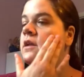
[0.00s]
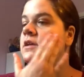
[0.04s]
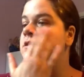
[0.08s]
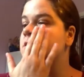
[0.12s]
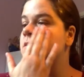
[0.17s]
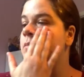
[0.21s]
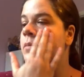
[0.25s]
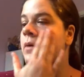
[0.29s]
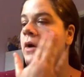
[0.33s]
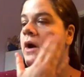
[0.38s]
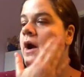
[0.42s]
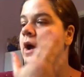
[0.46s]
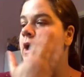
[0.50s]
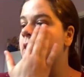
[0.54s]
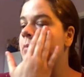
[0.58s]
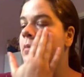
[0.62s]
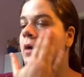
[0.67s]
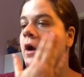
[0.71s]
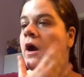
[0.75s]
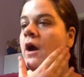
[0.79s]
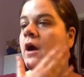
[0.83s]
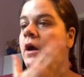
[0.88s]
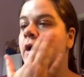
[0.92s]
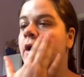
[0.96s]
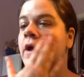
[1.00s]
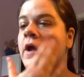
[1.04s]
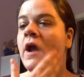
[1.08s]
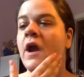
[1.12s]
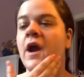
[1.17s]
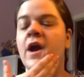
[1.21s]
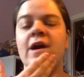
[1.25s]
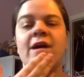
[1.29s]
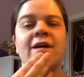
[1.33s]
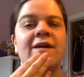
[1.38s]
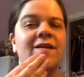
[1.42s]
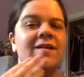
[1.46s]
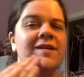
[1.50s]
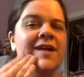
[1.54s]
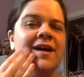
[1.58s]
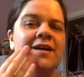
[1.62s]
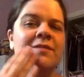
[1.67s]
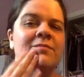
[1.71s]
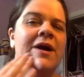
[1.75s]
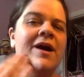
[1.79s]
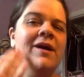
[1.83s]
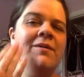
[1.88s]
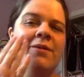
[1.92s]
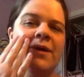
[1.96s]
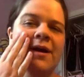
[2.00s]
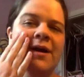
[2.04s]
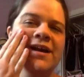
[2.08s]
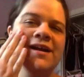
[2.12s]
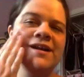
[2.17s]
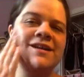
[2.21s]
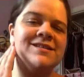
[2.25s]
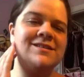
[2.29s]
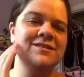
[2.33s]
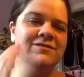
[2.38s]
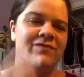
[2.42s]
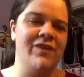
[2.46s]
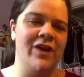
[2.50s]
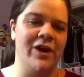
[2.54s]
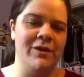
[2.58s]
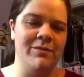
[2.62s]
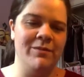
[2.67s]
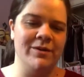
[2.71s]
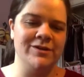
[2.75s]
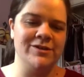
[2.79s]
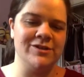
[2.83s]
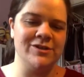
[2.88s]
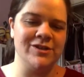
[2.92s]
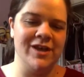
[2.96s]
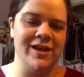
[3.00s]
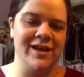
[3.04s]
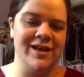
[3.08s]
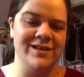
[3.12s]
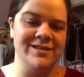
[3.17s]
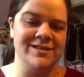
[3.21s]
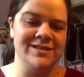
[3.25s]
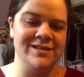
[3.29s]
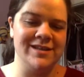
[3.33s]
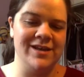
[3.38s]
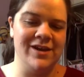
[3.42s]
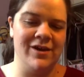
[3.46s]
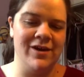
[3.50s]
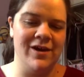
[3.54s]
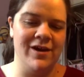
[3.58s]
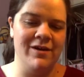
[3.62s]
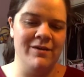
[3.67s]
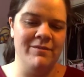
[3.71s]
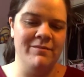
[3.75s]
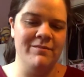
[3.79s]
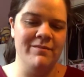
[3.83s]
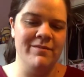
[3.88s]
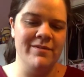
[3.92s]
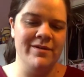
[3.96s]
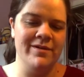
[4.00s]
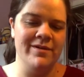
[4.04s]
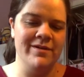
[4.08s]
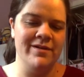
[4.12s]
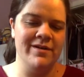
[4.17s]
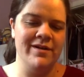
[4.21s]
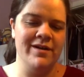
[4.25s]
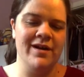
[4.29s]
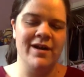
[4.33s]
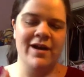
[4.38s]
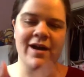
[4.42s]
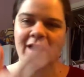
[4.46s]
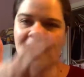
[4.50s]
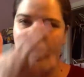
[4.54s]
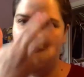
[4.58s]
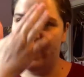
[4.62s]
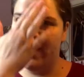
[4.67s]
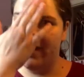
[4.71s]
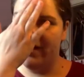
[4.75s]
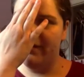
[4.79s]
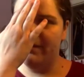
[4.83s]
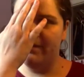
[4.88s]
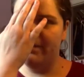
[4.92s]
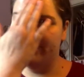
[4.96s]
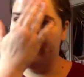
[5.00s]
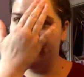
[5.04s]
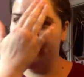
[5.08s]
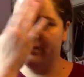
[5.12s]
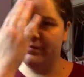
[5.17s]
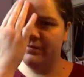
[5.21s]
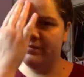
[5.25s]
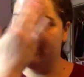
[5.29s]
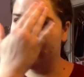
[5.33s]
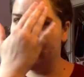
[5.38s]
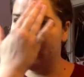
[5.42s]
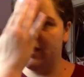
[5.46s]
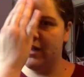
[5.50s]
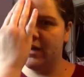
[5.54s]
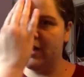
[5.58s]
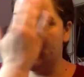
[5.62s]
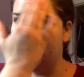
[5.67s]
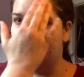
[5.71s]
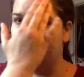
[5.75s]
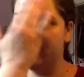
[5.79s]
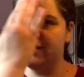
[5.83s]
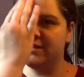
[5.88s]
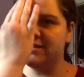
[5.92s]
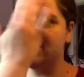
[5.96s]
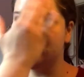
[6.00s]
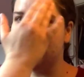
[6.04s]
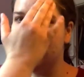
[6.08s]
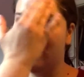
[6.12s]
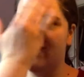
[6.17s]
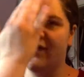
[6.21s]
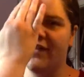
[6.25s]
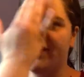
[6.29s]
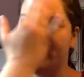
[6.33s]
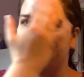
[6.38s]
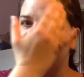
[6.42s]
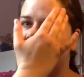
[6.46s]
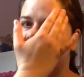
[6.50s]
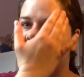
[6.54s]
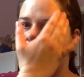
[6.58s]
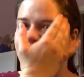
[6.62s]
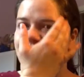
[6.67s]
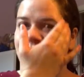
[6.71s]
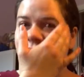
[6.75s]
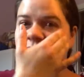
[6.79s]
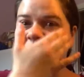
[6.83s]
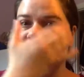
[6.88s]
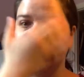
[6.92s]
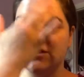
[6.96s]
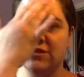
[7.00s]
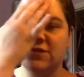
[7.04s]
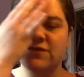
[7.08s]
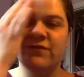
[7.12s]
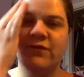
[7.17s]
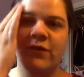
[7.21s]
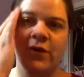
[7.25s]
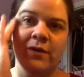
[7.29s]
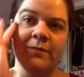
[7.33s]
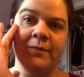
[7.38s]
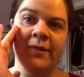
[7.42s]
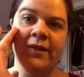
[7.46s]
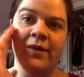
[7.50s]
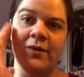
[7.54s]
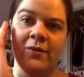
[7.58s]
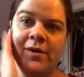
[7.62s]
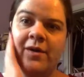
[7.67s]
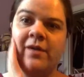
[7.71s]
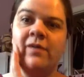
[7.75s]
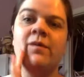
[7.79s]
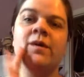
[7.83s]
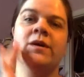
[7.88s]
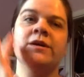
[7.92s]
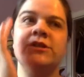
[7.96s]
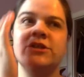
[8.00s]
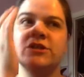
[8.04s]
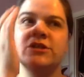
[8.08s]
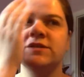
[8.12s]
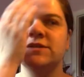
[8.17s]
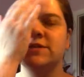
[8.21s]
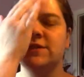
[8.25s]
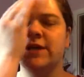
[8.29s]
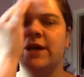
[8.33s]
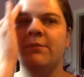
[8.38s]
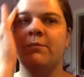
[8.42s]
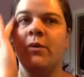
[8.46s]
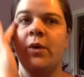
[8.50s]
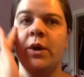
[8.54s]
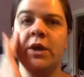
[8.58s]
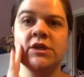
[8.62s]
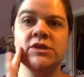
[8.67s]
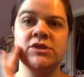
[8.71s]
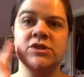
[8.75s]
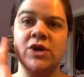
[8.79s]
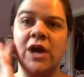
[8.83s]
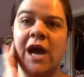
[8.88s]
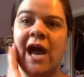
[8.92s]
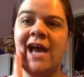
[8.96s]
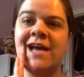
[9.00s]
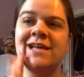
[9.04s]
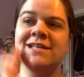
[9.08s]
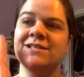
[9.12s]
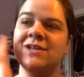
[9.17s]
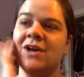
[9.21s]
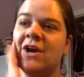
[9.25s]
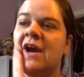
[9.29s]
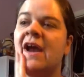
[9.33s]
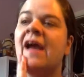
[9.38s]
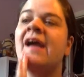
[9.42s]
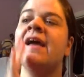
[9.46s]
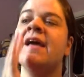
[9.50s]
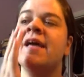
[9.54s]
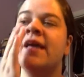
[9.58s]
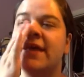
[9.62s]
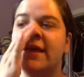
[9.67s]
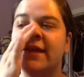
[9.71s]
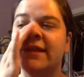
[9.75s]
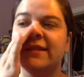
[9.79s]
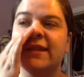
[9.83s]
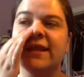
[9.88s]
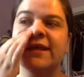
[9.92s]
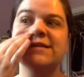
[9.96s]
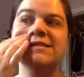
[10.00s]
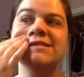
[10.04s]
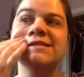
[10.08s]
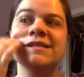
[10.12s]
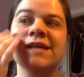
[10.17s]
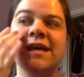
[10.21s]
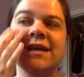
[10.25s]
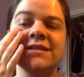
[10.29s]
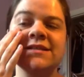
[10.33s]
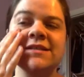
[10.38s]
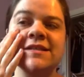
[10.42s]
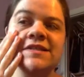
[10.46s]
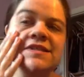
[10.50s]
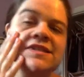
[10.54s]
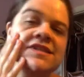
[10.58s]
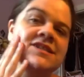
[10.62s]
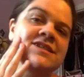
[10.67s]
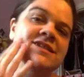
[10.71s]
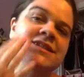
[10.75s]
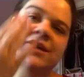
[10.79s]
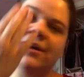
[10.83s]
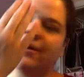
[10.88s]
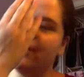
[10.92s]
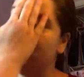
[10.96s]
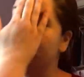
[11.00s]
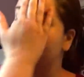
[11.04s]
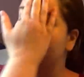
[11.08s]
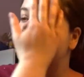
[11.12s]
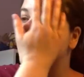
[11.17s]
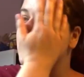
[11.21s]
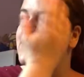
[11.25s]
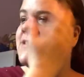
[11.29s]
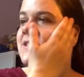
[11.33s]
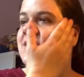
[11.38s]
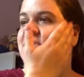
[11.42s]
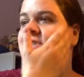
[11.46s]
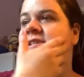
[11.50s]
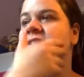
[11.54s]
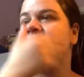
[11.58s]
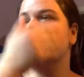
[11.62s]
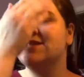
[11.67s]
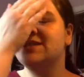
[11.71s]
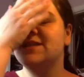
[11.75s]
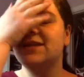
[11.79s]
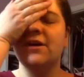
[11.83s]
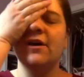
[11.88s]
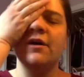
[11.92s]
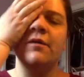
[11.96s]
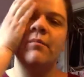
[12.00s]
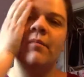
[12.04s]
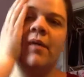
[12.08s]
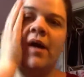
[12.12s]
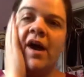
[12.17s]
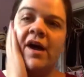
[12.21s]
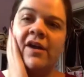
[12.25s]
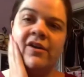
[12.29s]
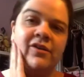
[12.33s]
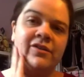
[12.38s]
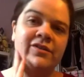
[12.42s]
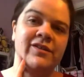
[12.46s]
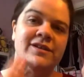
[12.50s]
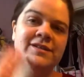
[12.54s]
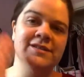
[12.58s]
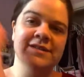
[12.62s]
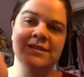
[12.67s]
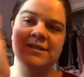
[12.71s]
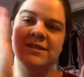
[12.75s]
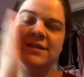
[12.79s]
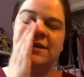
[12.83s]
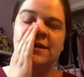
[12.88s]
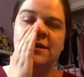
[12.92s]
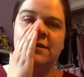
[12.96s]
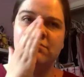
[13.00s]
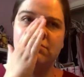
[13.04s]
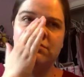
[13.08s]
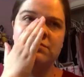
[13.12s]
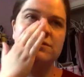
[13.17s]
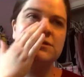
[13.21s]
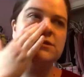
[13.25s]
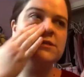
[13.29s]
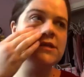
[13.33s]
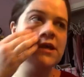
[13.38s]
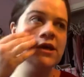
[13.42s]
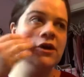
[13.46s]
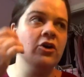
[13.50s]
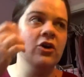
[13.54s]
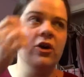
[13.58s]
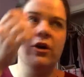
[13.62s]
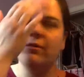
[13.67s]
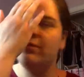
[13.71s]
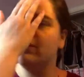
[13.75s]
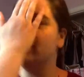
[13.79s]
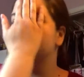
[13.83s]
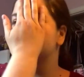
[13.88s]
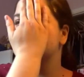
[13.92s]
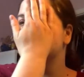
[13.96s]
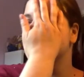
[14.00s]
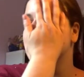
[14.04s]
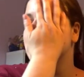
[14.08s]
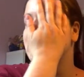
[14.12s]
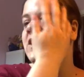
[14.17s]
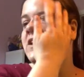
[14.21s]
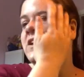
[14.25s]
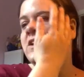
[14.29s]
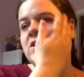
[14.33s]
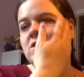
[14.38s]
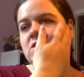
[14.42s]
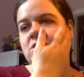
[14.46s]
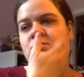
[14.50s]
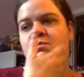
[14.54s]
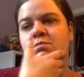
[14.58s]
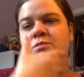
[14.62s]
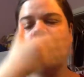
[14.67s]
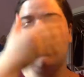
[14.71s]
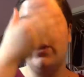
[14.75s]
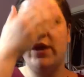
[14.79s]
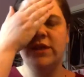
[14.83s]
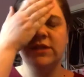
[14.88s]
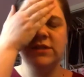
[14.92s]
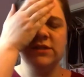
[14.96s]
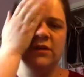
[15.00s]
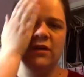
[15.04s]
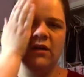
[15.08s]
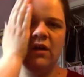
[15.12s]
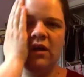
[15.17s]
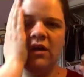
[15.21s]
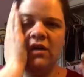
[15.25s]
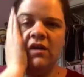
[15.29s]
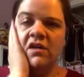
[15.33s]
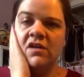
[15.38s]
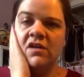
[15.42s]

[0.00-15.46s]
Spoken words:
a primer, or not a primer, it is very much like a serum. You know, it's not like the Physicians Formula one, which is a moisturizer that says it's a serum because it's in the serum bottle. This is a serum that's in a little squeezy